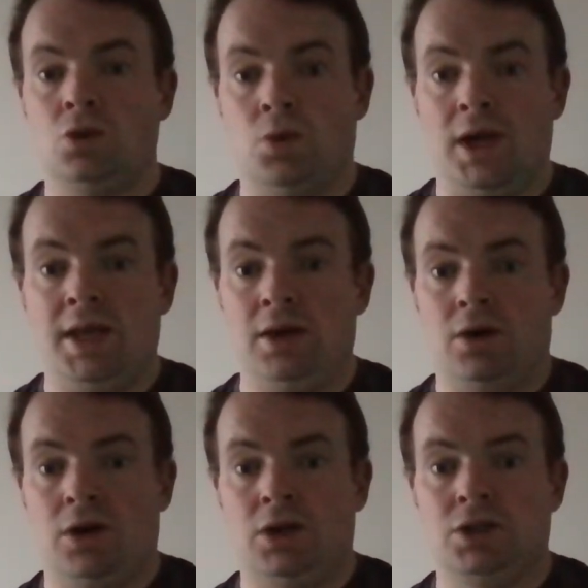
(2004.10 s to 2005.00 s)
20
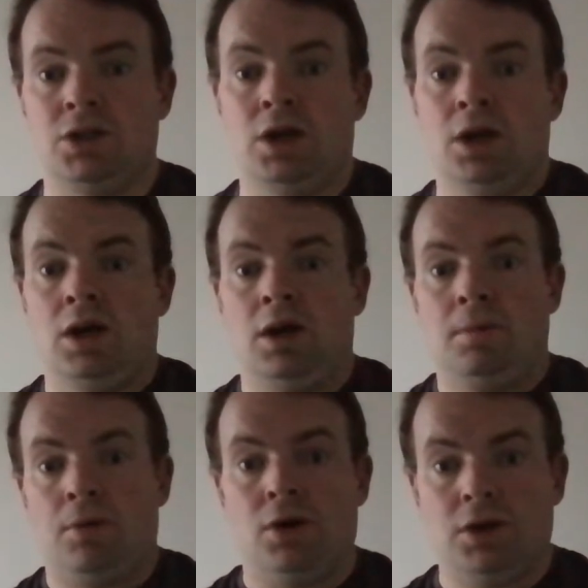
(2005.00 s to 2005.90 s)
yards,
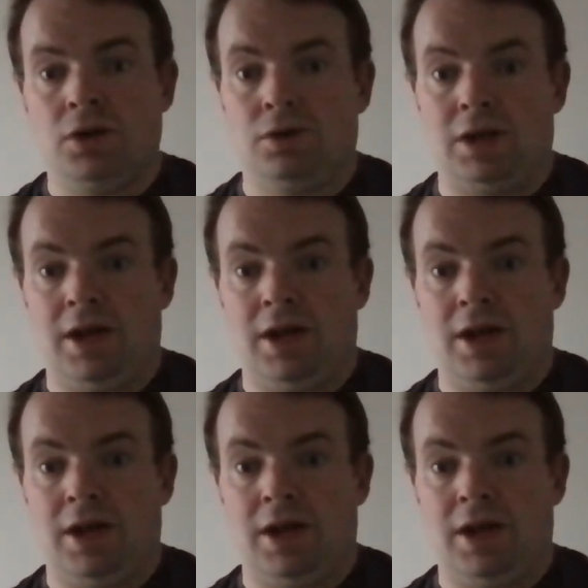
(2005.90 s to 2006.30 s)
pucking it on the